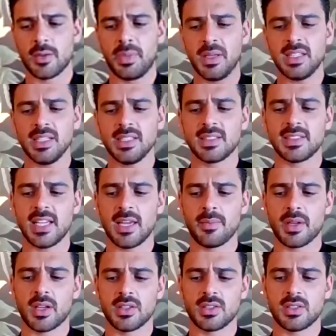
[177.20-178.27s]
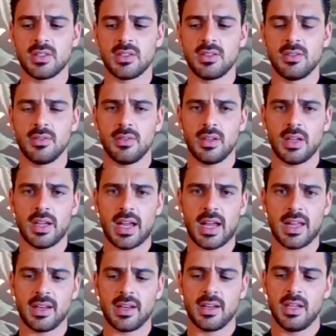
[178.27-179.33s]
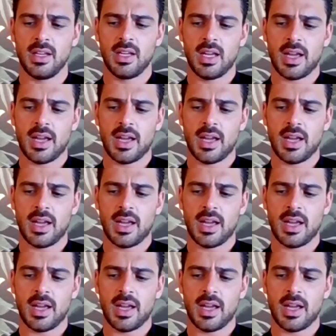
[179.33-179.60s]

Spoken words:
completely the same because, and